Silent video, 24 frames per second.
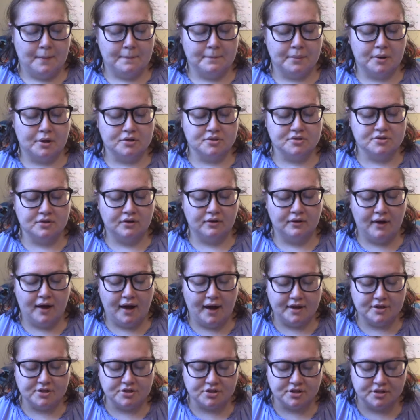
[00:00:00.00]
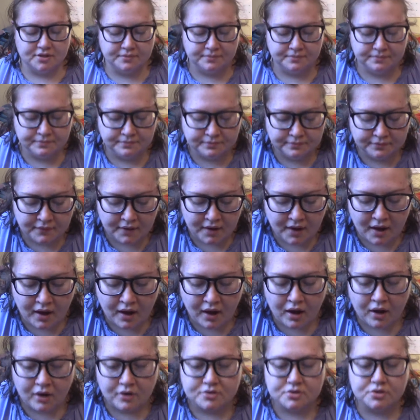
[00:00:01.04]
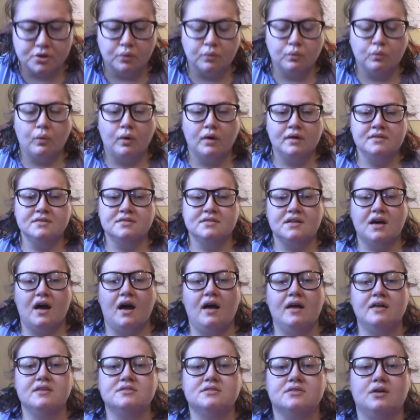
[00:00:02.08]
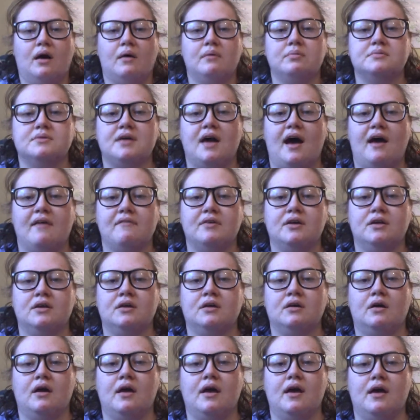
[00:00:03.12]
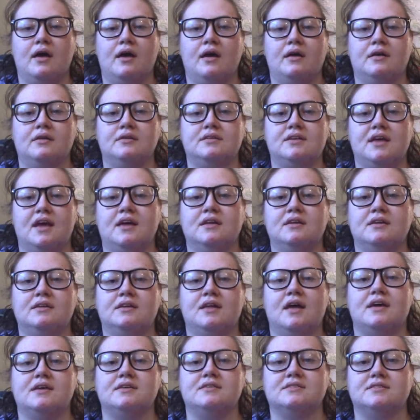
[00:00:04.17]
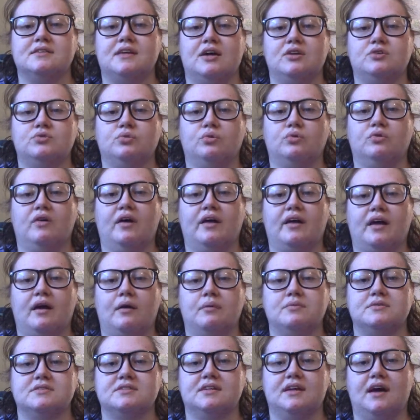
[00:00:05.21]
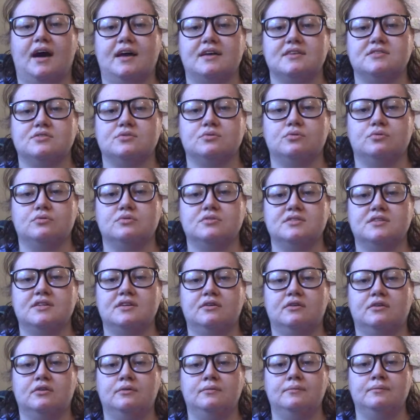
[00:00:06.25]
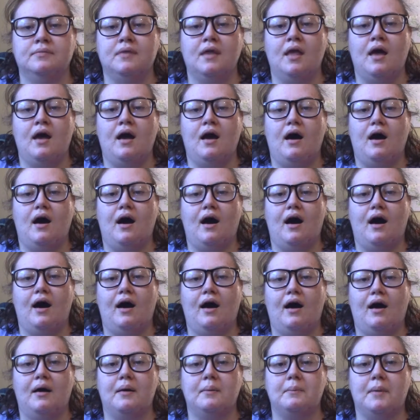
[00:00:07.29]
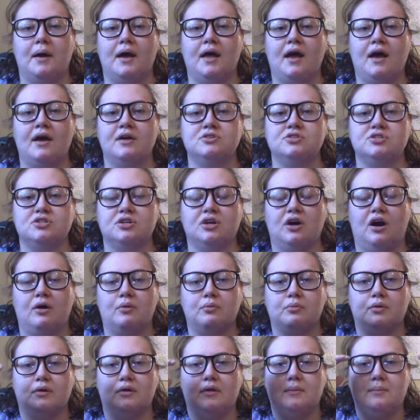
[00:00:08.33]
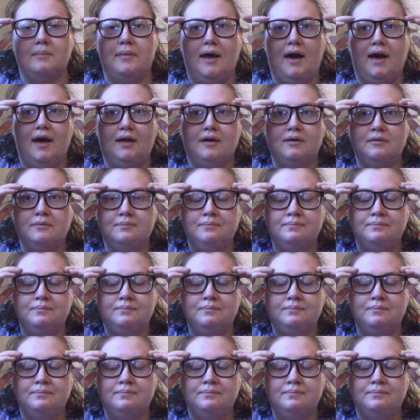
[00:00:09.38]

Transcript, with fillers: personal hygiene. So once I stopped having a day-to-day -day schedule like I was in high school still, uh, my hygiene got really bad